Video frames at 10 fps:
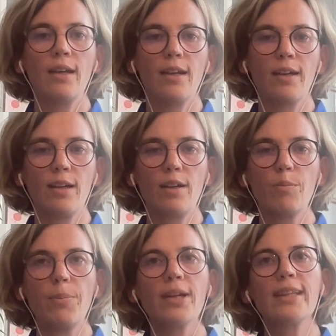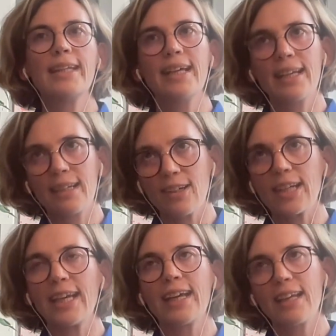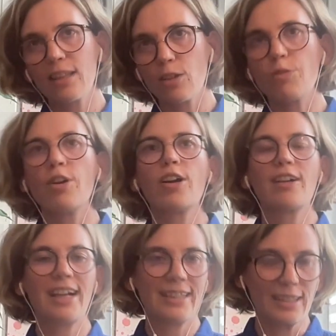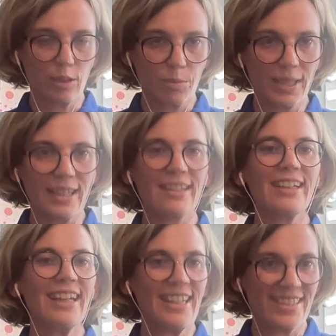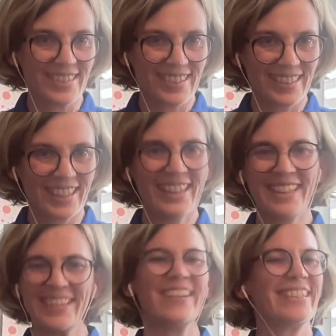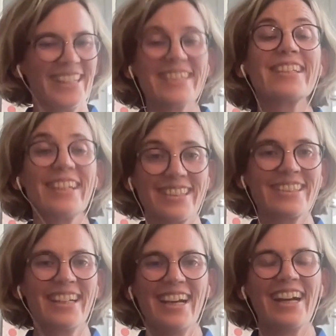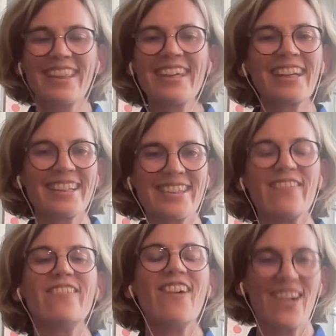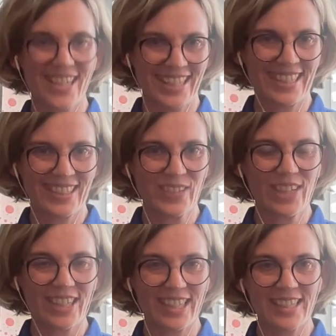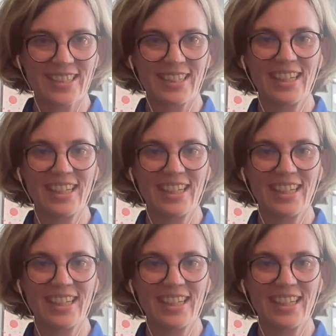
But then again, the far right did make gains. So it's. I think it's a wash, to be honest.